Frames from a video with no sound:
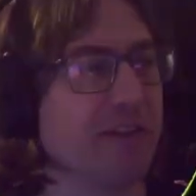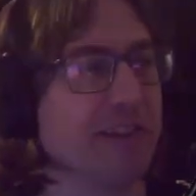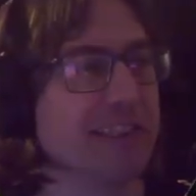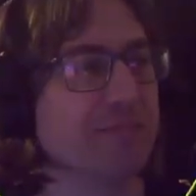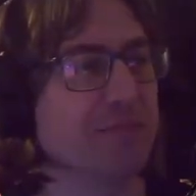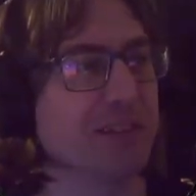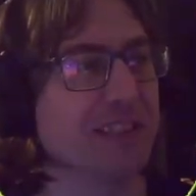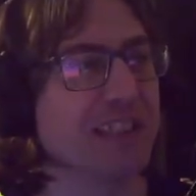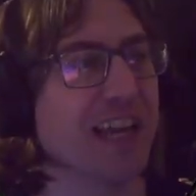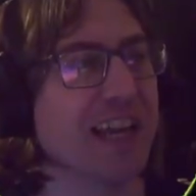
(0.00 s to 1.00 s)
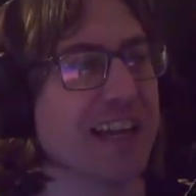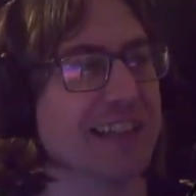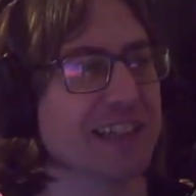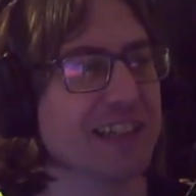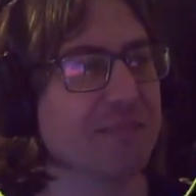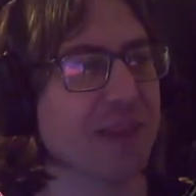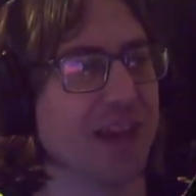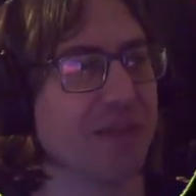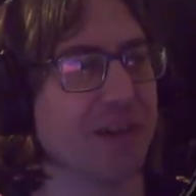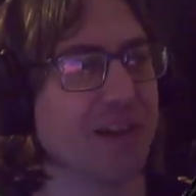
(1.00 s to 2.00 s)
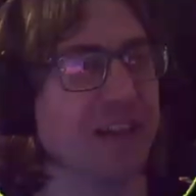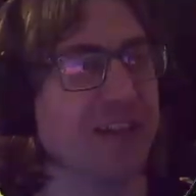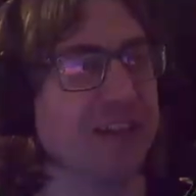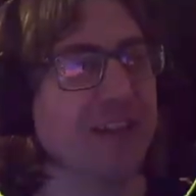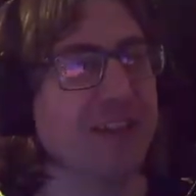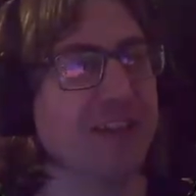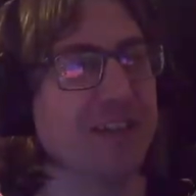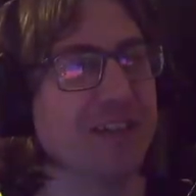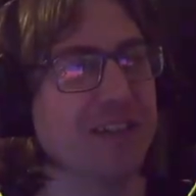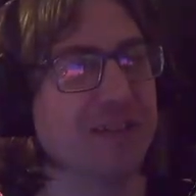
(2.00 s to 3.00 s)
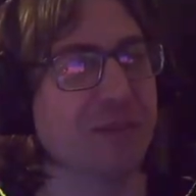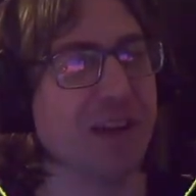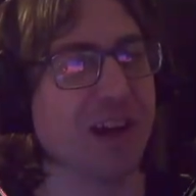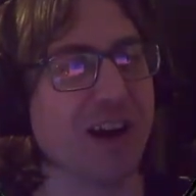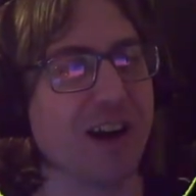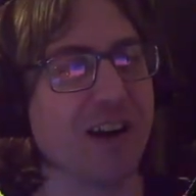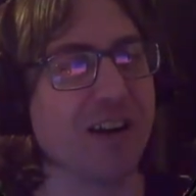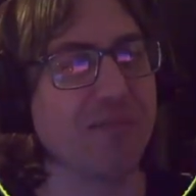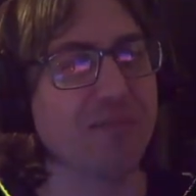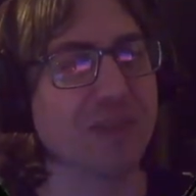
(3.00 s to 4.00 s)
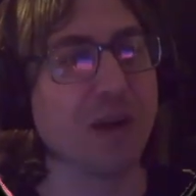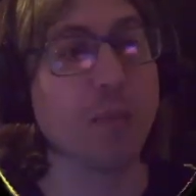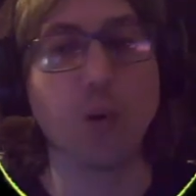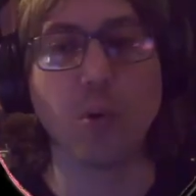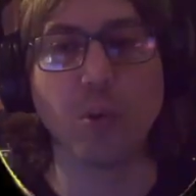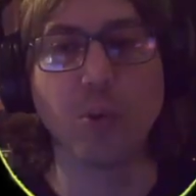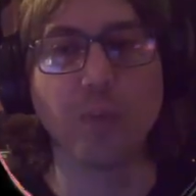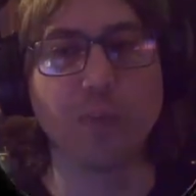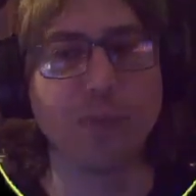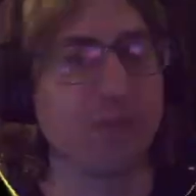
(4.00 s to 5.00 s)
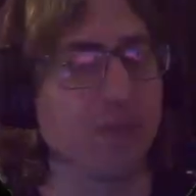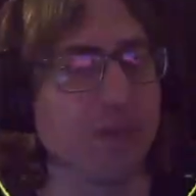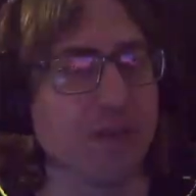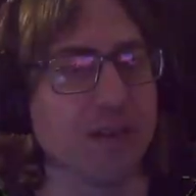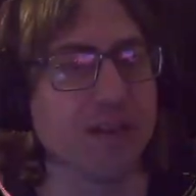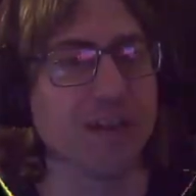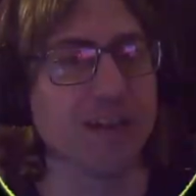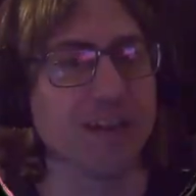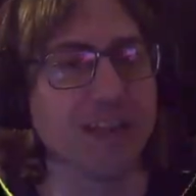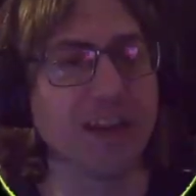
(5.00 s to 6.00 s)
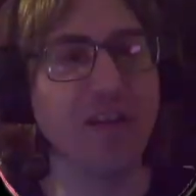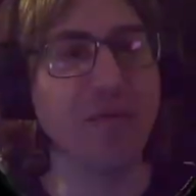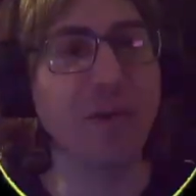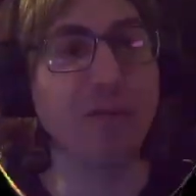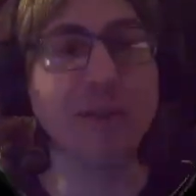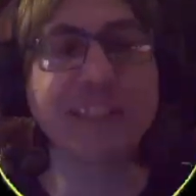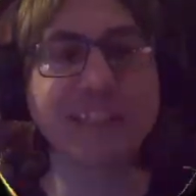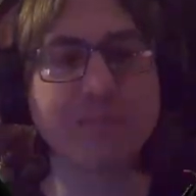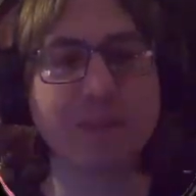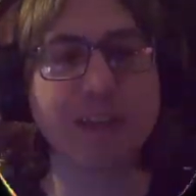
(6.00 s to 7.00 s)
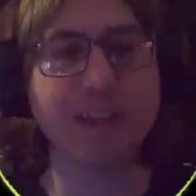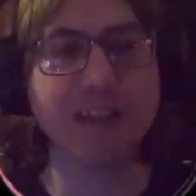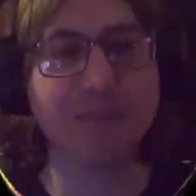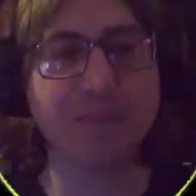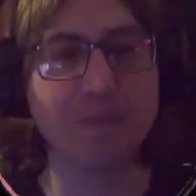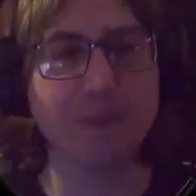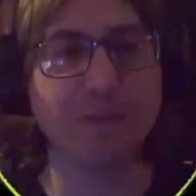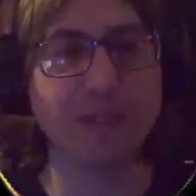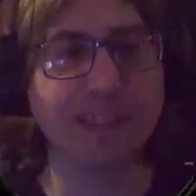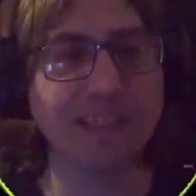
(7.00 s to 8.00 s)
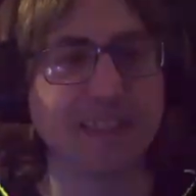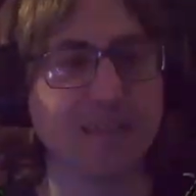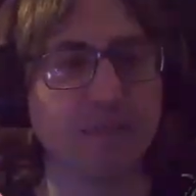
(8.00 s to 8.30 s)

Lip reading: at some point in that extra hidden path, right? We are a ball. I don't know if we're a wizard, but, you know, pinball wizards.